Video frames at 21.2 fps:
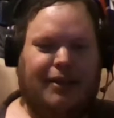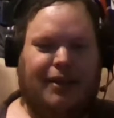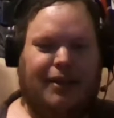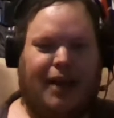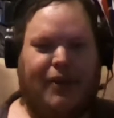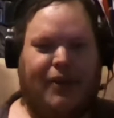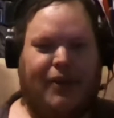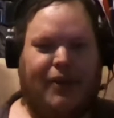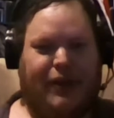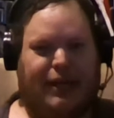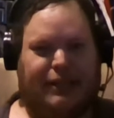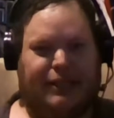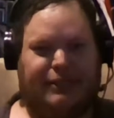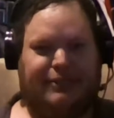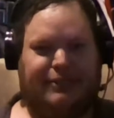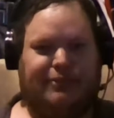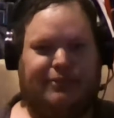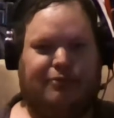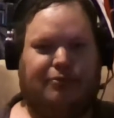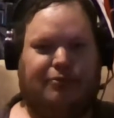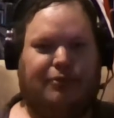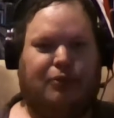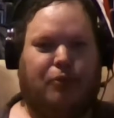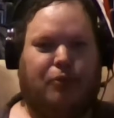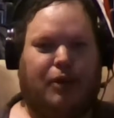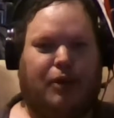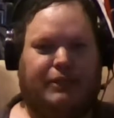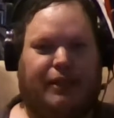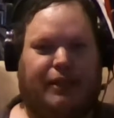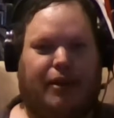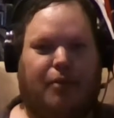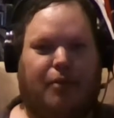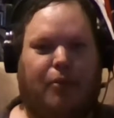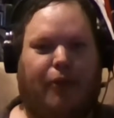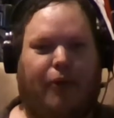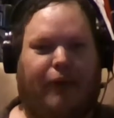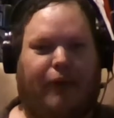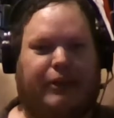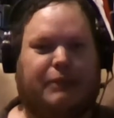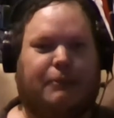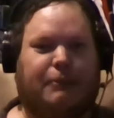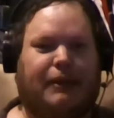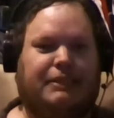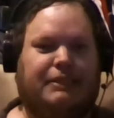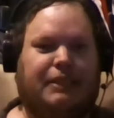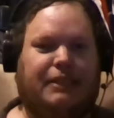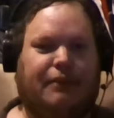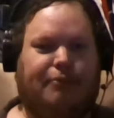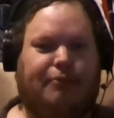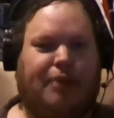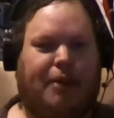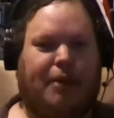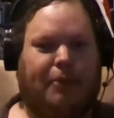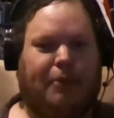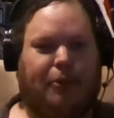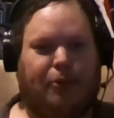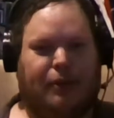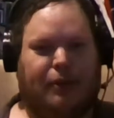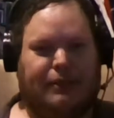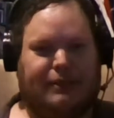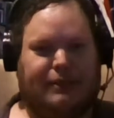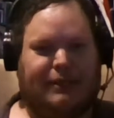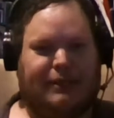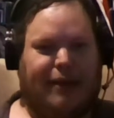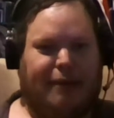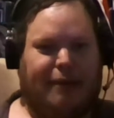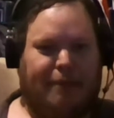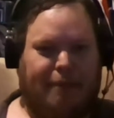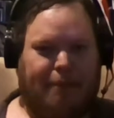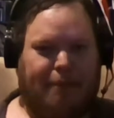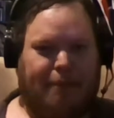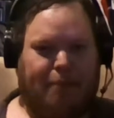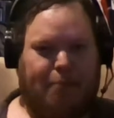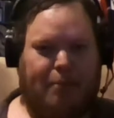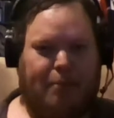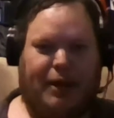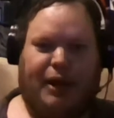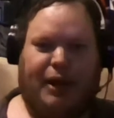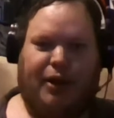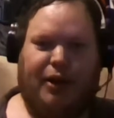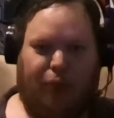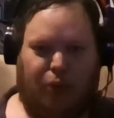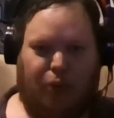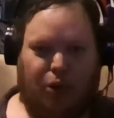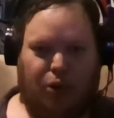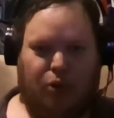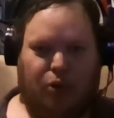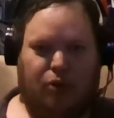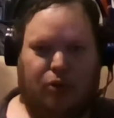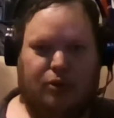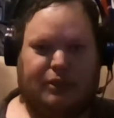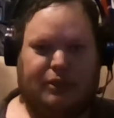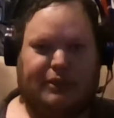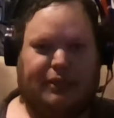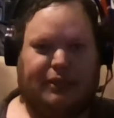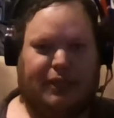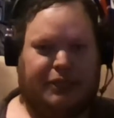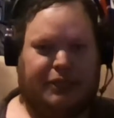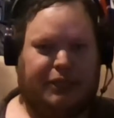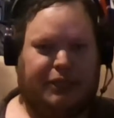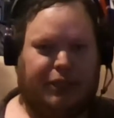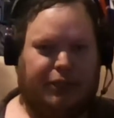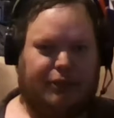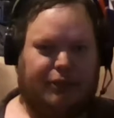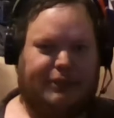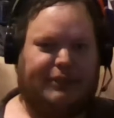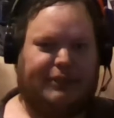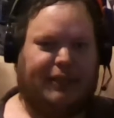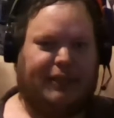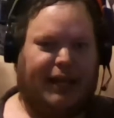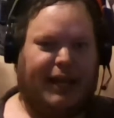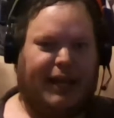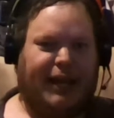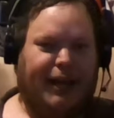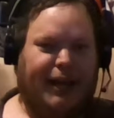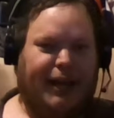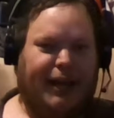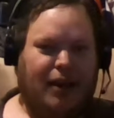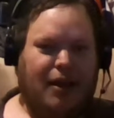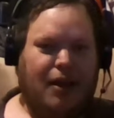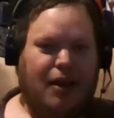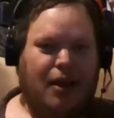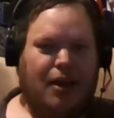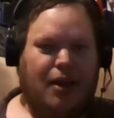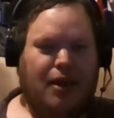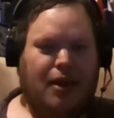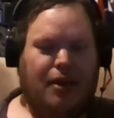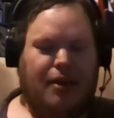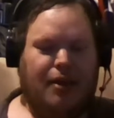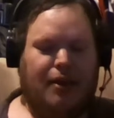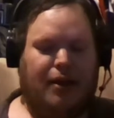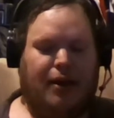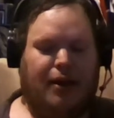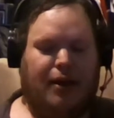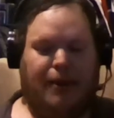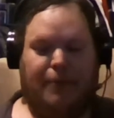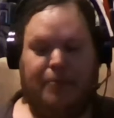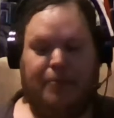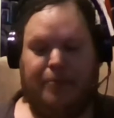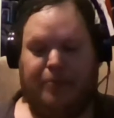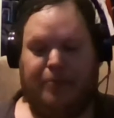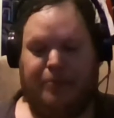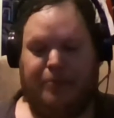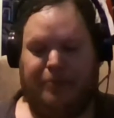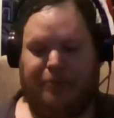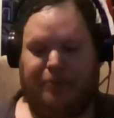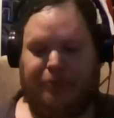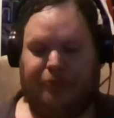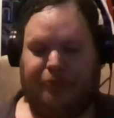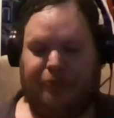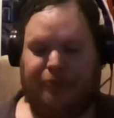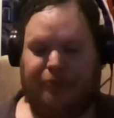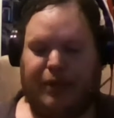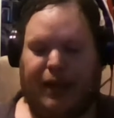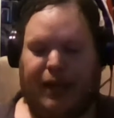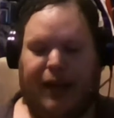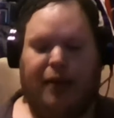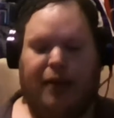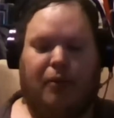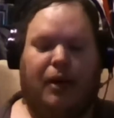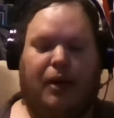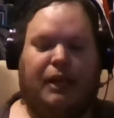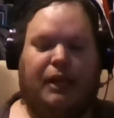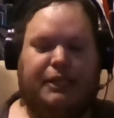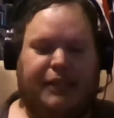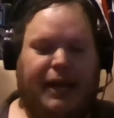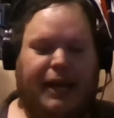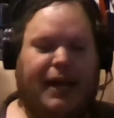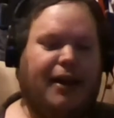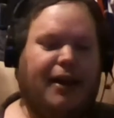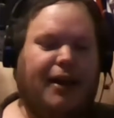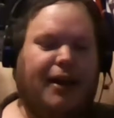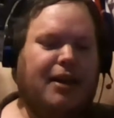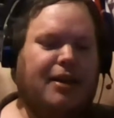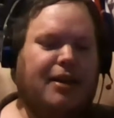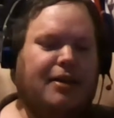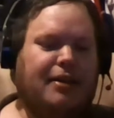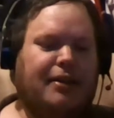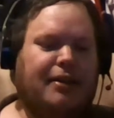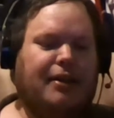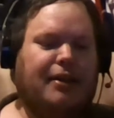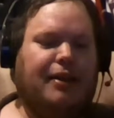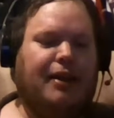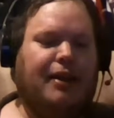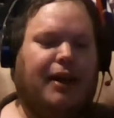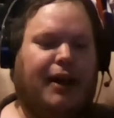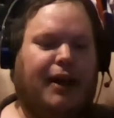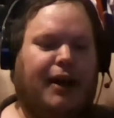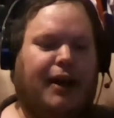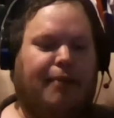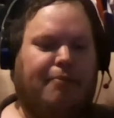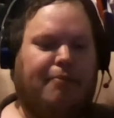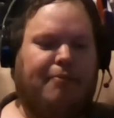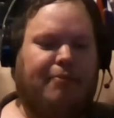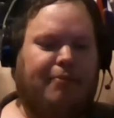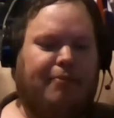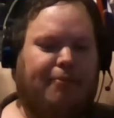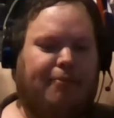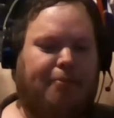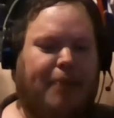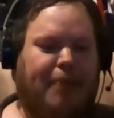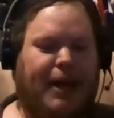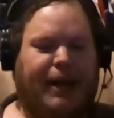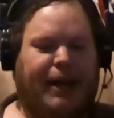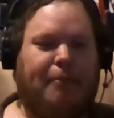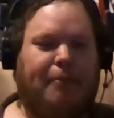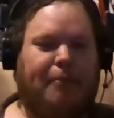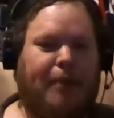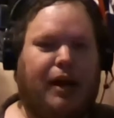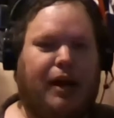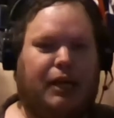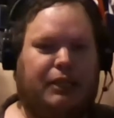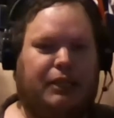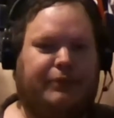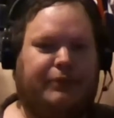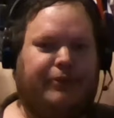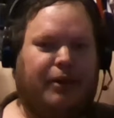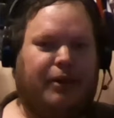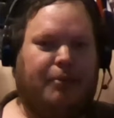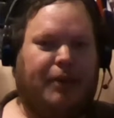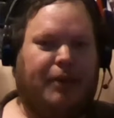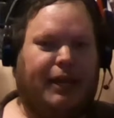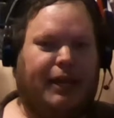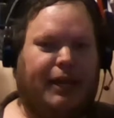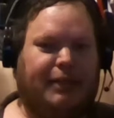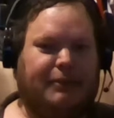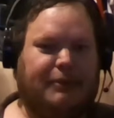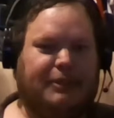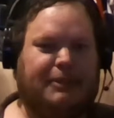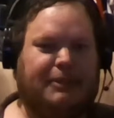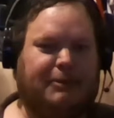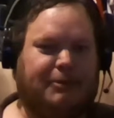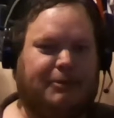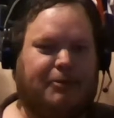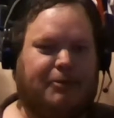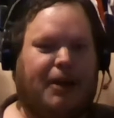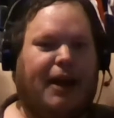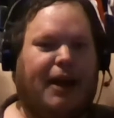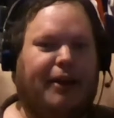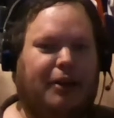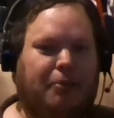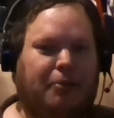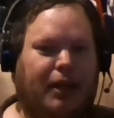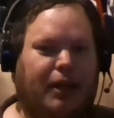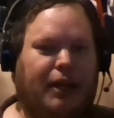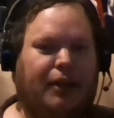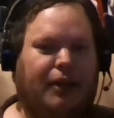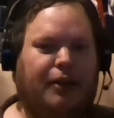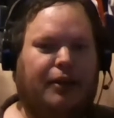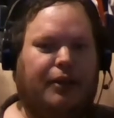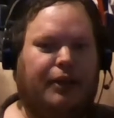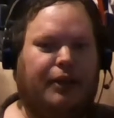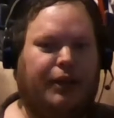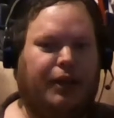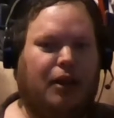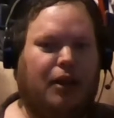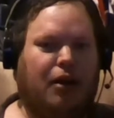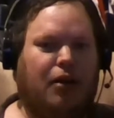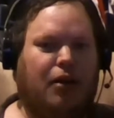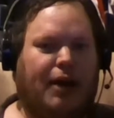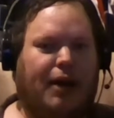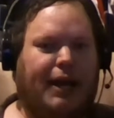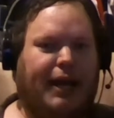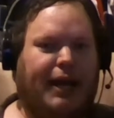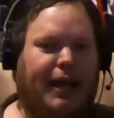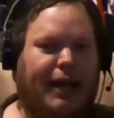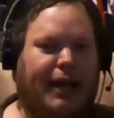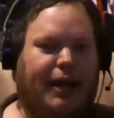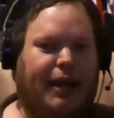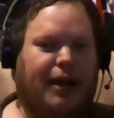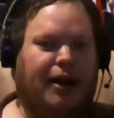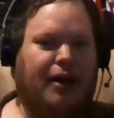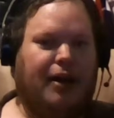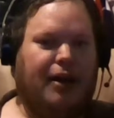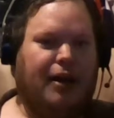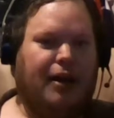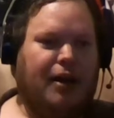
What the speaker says: I think that's the ones that are more expensive. Probably the ones that bend the rules to let you slide. Um, anyways, yeah. Um, back in March, for anybody that's been subscribed to me, I had a